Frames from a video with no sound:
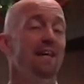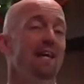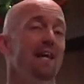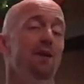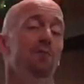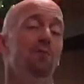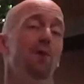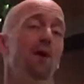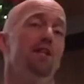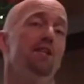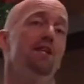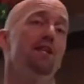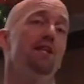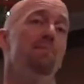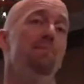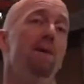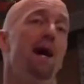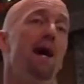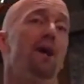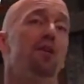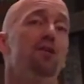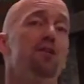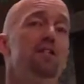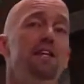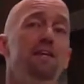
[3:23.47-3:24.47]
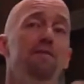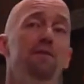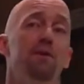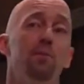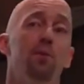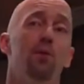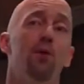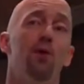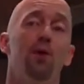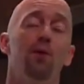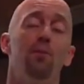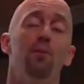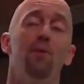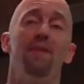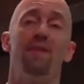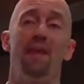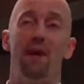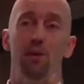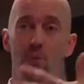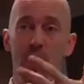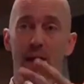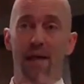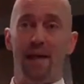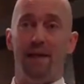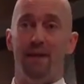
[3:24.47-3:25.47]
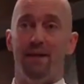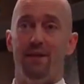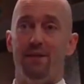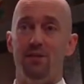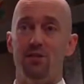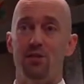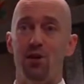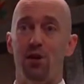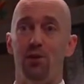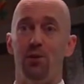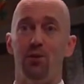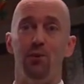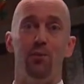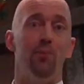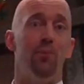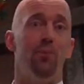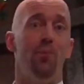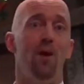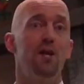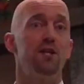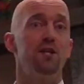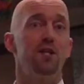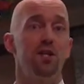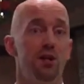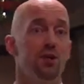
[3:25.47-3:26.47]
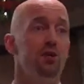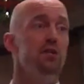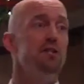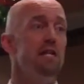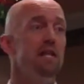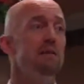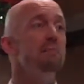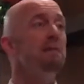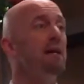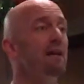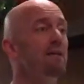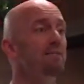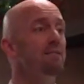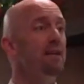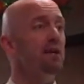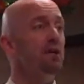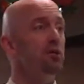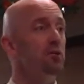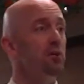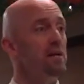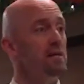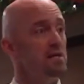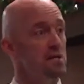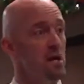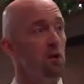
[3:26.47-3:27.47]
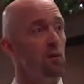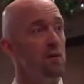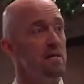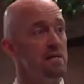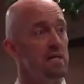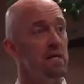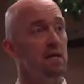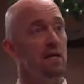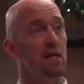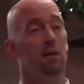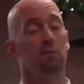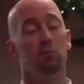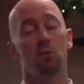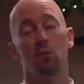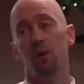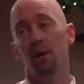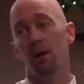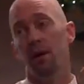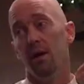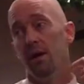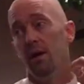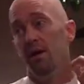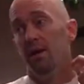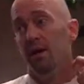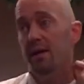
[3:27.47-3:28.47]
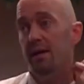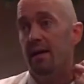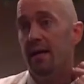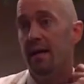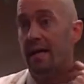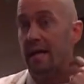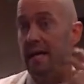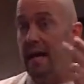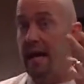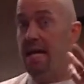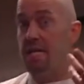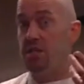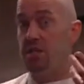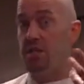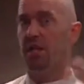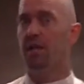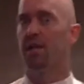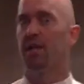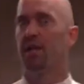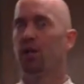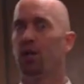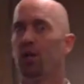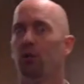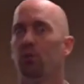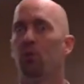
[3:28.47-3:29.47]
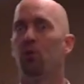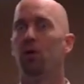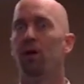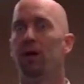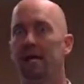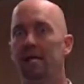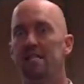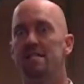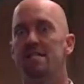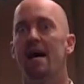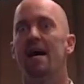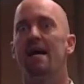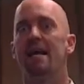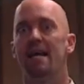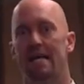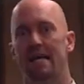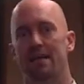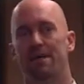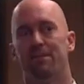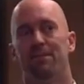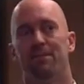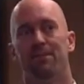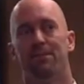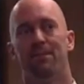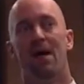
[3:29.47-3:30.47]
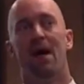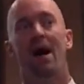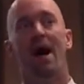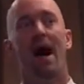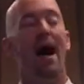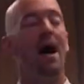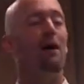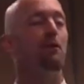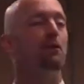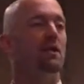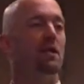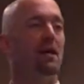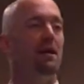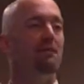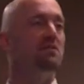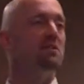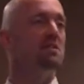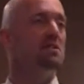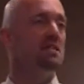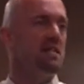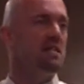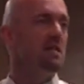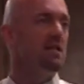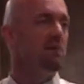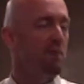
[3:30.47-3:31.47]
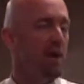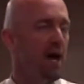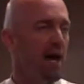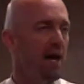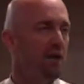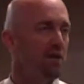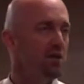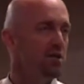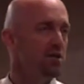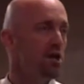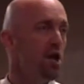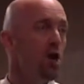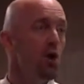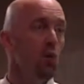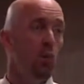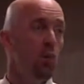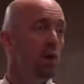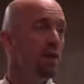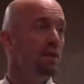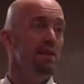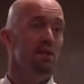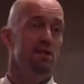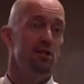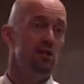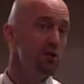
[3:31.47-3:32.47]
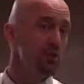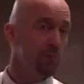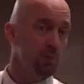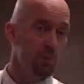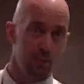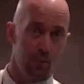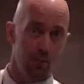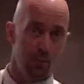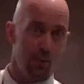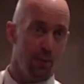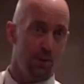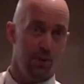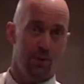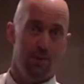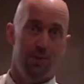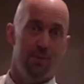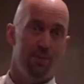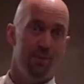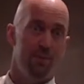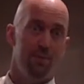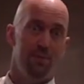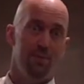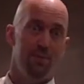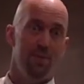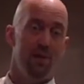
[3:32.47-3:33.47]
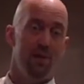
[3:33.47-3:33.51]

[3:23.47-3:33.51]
I like watching the Packers even more when they win. So watching your team get a victory is always a little more engaging and a little more exciting. I would love to see the Packers win the Super Bowl.